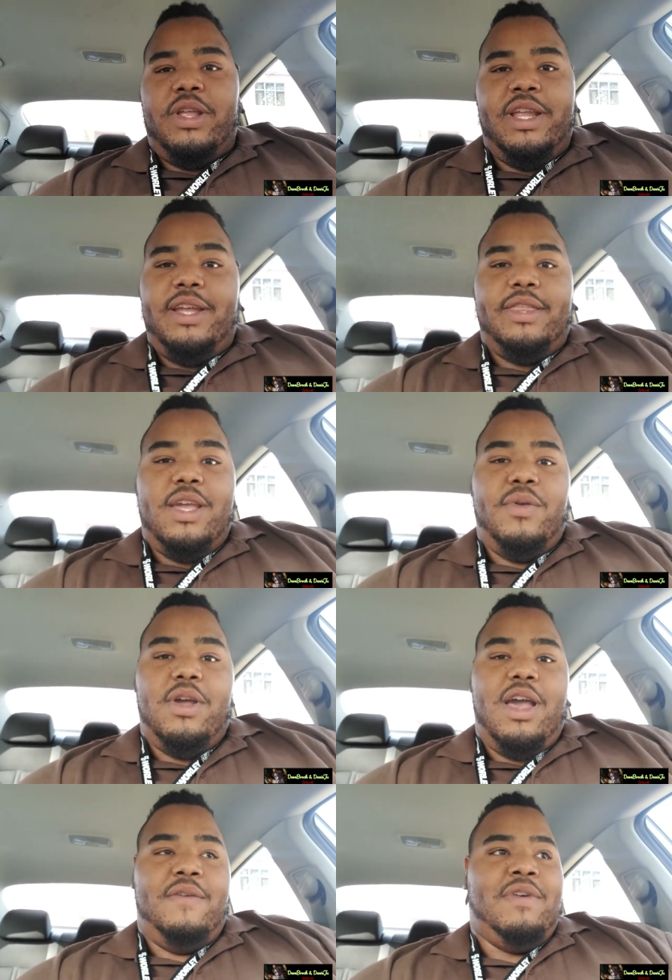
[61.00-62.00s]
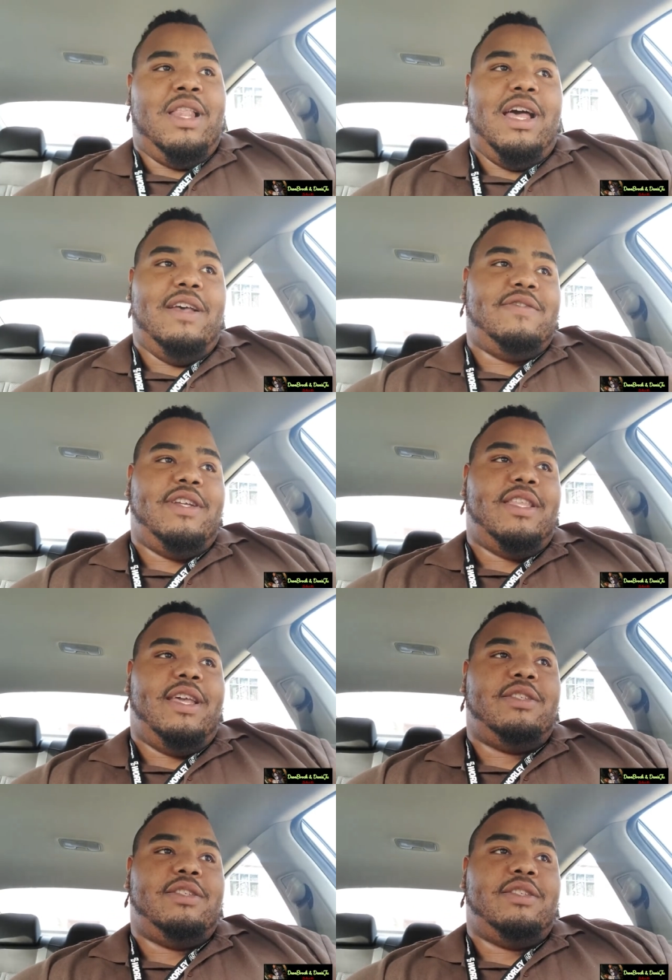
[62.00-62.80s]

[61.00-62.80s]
and everything. We all have our lives and everything.